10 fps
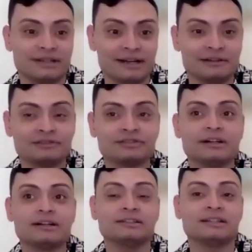of love,
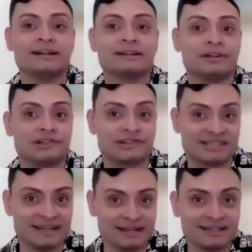a lot of
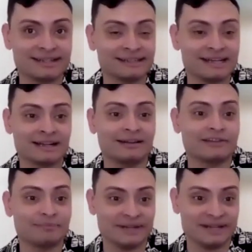understanding, and a lot
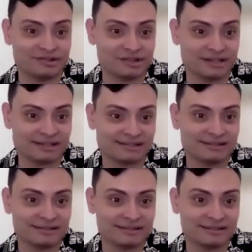of patience.